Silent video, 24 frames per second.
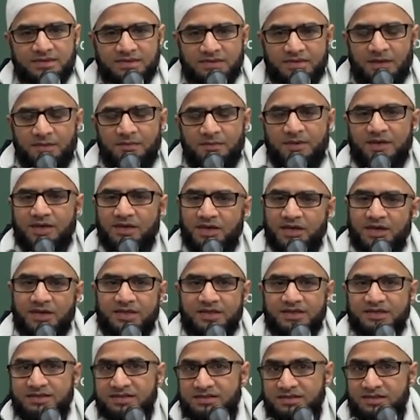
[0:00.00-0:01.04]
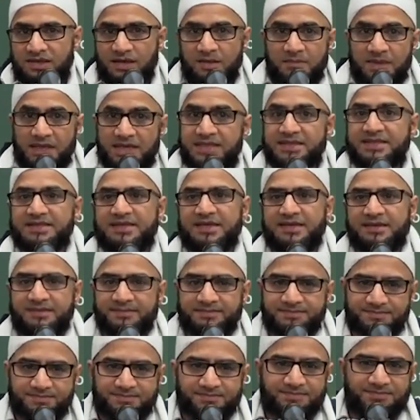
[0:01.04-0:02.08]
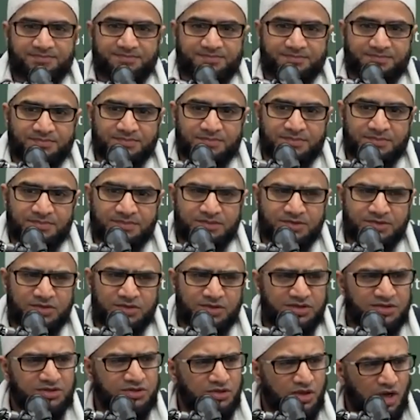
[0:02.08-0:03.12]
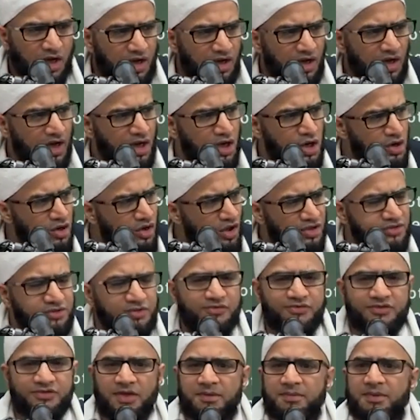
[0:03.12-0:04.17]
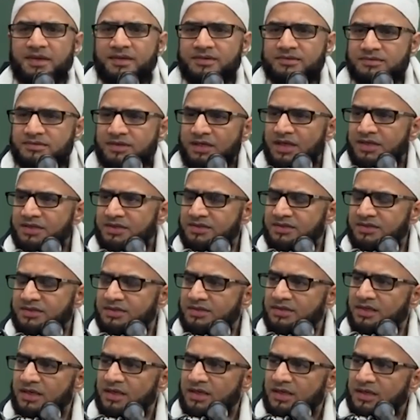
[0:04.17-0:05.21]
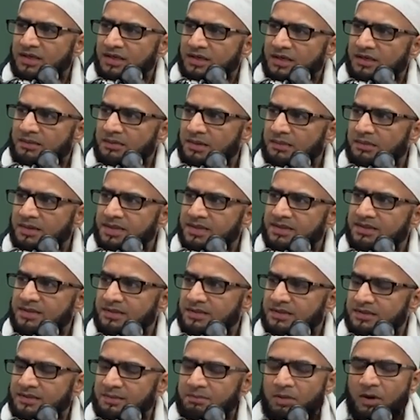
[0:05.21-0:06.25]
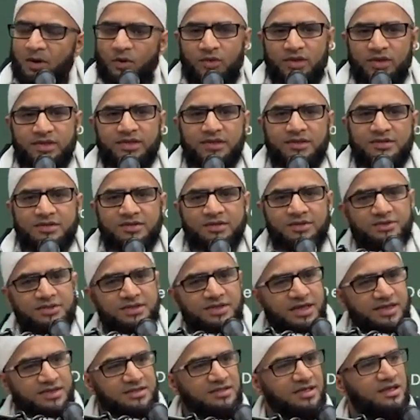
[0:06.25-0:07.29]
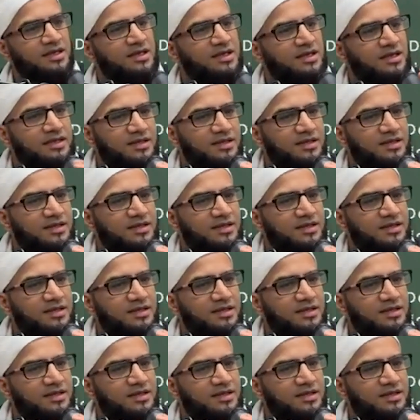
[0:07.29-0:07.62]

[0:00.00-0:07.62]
Sabr is amazing. Just a lot of sabr. You know, just remember there's a poet who says